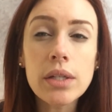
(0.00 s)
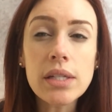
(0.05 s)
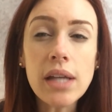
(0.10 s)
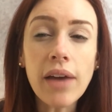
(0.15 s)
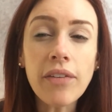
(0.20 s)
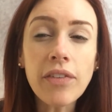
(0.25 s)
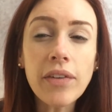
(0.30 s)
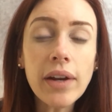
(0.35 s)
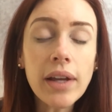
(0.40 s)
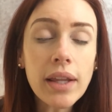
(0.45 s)

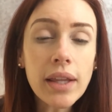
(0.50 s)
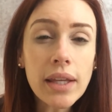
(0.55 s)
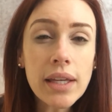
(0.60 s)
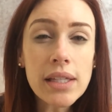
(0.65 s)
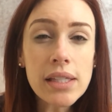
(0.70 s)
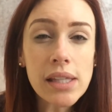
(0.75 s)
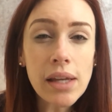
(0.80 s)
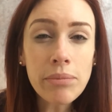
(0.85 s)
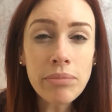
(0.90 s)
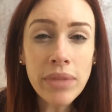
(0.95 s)

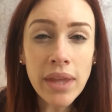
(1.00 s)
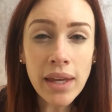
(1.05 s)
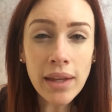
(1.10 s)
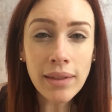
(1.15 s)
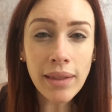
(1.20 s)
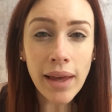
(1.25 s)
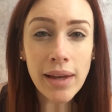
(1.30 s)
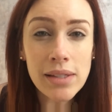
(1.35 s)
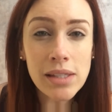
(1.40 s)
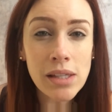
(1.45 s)
Definitely something
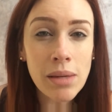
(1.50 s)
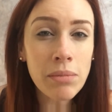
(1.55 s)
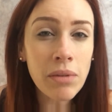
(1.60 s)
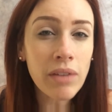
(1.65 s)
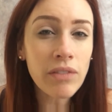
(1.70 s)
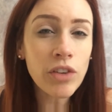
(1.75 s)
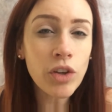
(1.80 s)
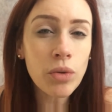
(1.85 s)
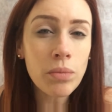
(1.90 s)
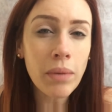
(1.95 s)
that some
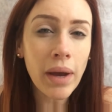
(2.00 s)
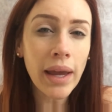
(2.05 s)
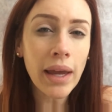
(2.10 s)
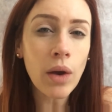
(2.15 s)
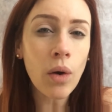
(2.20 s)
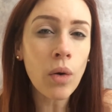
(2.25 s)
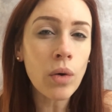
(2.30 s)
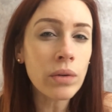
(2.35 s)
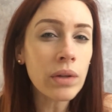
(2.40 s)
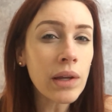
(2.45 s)
of you
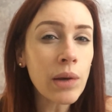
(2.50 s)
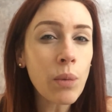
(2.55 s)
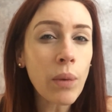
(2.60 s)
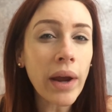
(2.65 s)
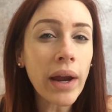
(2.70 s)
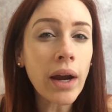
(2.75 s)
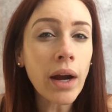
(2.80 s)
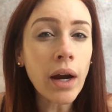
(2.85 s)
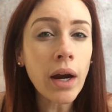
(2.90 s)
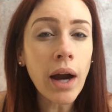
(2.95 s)
might only
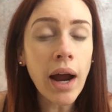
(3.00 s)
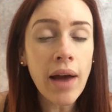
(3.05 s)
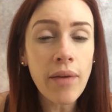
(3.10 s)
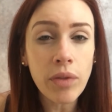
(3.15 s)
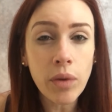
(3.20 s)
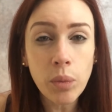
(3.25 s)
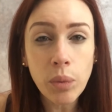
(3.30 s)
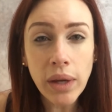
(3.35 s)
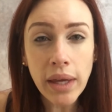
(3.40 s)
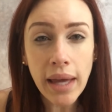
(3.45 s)
wear
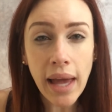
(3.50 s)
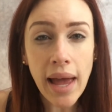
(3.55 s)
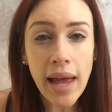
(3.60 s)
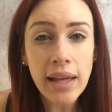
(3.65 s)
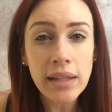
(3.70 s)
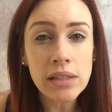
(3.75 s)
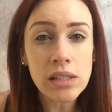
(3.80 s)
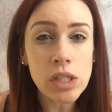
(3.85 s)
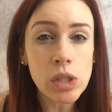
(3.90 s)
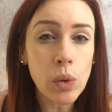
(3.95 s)
on the
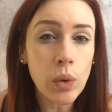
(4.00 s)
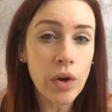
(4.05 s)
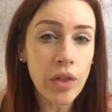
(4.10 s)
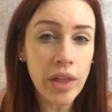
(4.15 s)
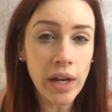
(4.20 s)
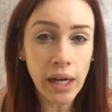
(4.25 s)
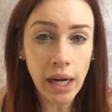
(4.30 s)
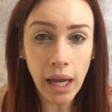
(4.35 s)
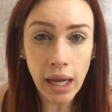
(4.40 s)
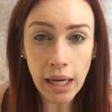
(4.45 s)
weekends or
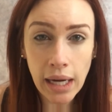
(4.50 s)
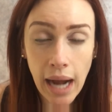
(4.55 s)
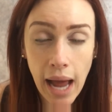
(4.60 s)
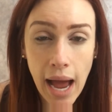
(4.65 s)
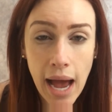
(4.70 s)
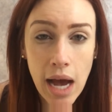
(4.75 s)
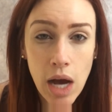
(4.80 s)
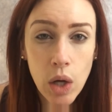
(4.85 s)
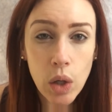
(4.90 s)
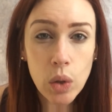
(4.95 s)
the night
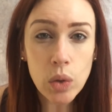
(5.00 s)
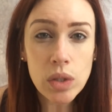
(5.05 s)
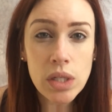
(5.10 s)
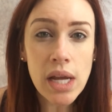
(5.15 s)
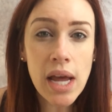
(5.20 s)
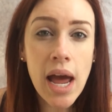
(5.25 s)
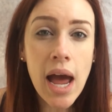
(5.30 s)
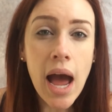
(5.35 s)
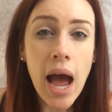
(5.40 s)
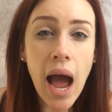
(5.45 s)

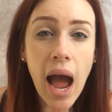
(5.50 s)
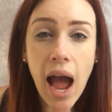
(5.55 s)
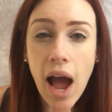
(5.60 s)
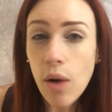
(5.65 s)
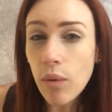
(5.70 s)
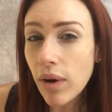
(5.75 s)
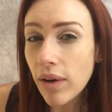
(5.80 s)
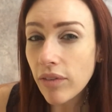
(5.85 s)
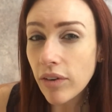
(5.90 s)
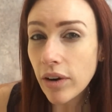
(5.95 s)
out.
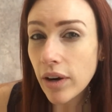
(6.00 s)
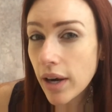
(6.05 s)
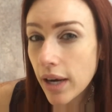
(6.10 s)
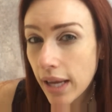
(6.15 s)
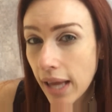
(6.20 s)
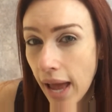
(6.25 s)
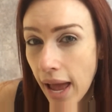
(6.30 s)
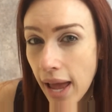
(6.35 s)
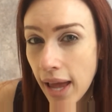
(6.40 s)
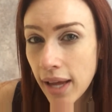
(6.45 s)
However,
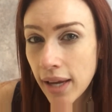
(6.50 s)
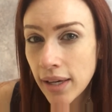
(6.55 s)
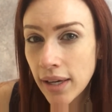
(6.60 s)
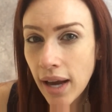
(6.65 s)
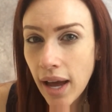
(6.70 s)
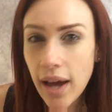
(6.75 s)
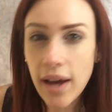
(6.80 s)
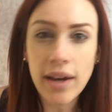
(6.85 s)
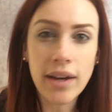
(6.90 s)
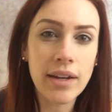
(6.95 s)

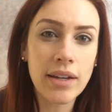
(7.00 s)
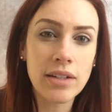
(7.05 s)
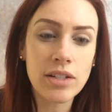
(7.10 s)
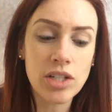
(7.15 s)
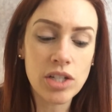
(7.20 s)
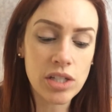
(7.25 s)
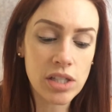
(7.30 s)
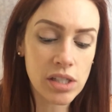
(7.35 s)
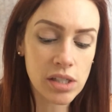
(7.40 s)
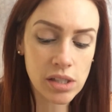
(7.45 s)
again,
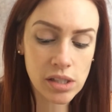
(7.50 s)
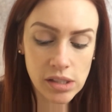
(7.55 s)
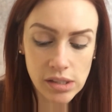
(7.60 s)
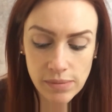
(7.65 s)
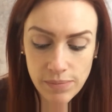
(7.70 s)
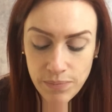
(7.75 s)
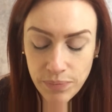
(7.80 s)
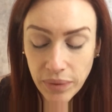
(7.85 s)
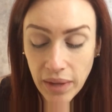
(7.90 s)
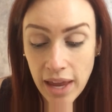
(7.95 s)

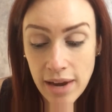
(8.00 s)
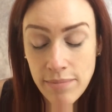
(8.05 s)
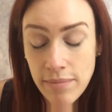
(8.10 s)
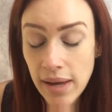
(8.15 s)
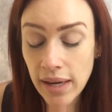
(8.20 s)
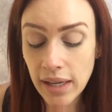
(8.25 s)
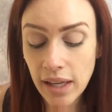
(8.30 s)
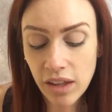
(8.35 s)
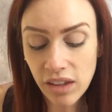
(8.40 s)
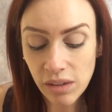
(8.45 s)
and
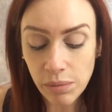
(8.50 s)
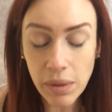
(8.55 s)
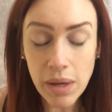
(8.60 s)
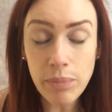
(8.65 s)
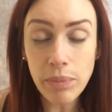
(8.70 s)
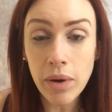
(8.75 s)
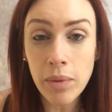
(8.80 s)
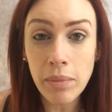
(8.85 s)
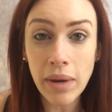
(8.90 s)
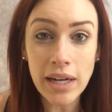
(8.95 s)
many other
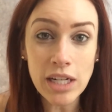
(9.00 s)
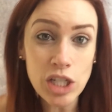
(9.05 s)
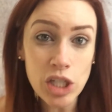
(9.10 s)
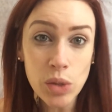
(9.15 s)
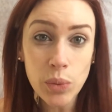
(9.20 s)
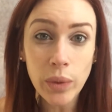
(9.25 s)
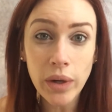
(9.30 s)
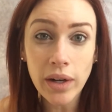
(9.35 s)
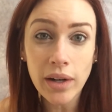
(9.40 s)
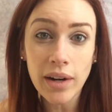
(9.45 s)
people might
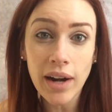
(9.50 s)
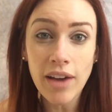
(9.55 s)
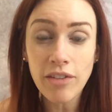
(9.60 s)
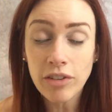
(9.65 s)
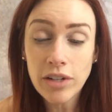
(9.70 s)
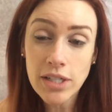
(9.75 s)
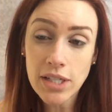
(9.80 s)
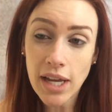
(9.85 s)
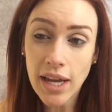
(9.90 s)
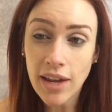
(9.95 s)
just wear it
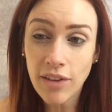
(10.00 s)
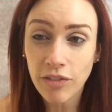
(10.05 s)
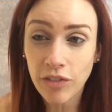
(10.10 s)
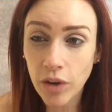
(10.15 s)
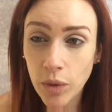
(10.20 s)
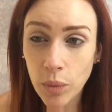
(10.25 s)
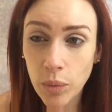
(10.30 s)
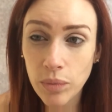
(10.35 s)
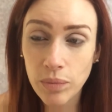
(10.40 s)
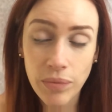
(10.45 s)
every day
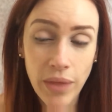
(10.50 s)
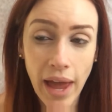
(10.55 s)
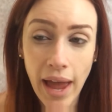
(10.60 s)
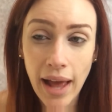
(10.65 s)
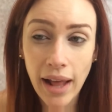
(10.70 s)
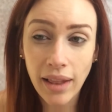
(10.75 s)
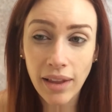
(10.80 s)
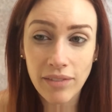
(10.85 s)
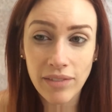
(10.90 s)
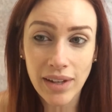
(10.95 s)
for the
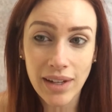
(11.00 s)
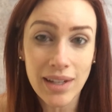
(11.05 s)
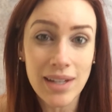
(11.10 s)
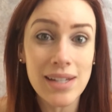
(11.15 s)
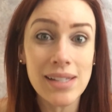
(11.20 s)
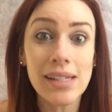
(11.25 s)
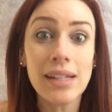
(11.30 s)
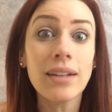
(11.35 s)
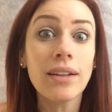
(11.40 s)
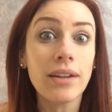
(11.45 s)
hell of it
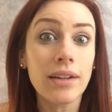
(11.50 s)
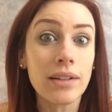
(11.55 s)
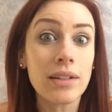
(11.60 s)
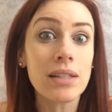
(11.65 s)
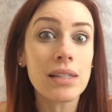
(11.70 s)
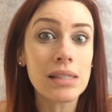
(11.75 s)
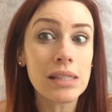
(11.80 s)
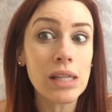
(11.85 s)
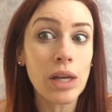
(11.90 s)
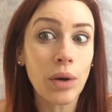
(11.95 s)
because it
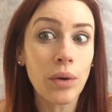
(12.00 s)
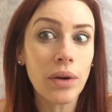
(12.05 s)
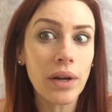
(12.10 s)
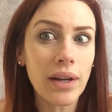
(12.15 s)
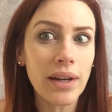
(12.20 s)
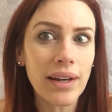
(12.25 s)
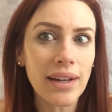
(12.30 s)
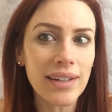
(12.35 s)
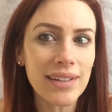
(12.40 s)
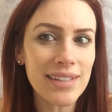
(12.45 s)
looks so
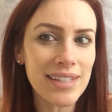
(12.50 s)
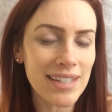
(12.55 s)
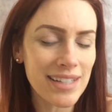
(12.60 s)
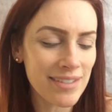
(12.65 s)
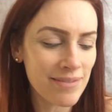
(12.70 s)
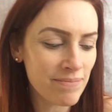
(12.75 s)
good.